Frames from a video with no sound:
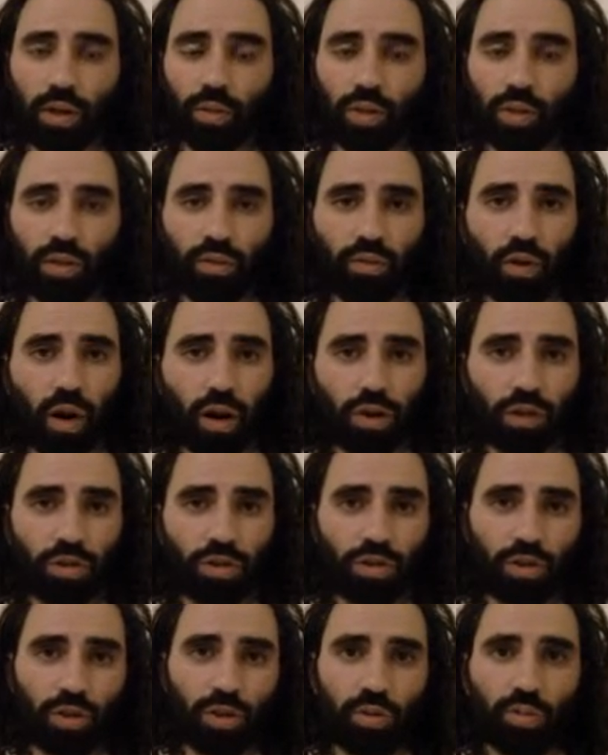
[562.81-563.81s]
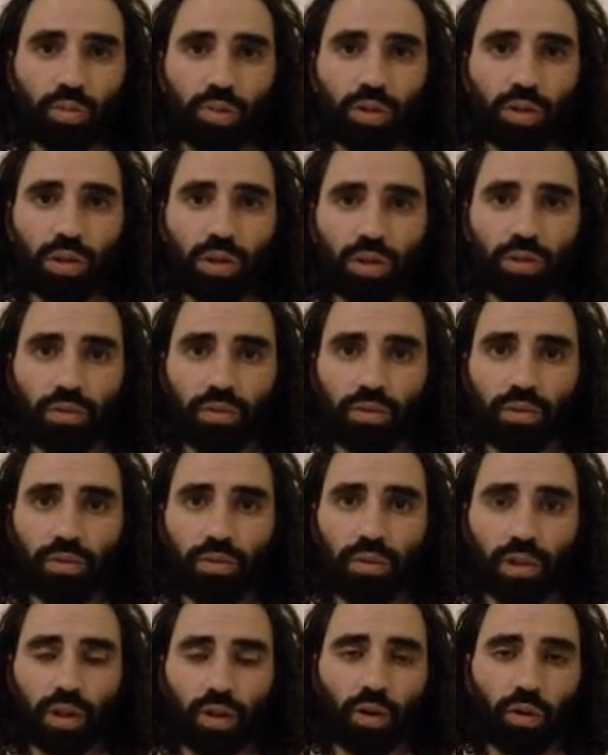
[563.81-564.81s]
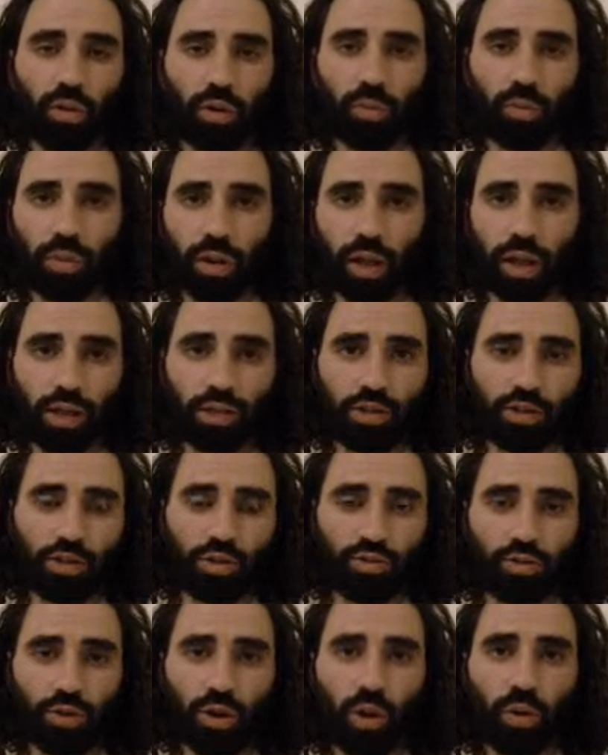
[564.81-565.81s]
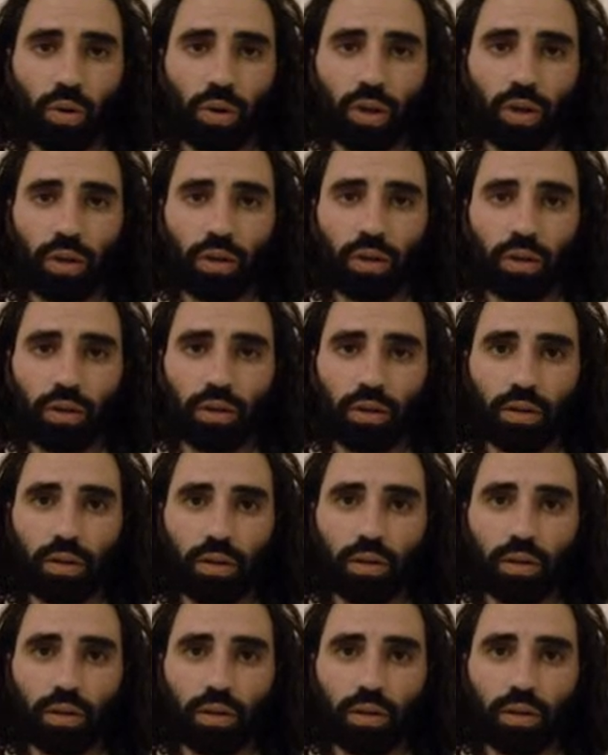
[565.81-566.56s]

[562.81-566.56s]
that we have oxygen to breathe, that all the plants are growing,